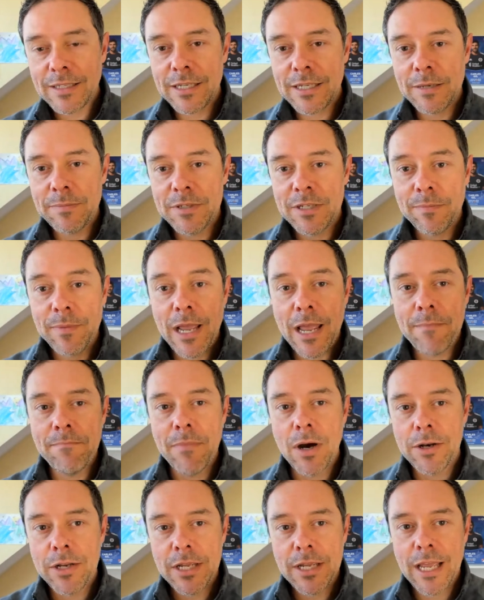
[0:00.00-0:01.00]
seems to be a
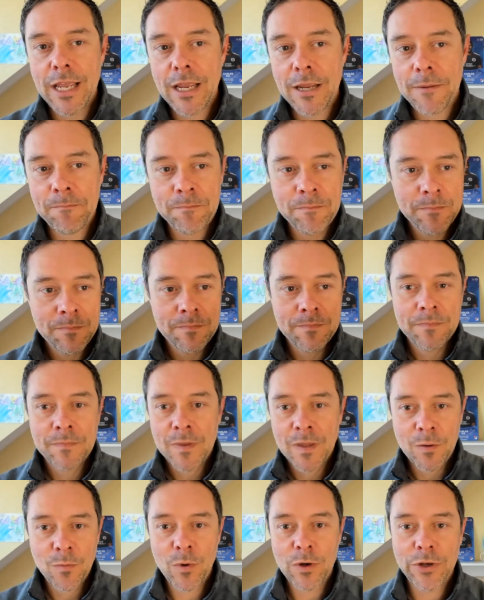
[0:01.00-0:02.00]
money game
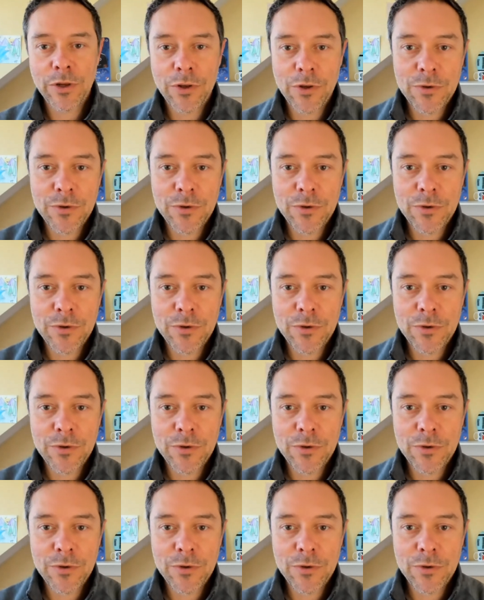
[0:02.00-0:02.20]
where you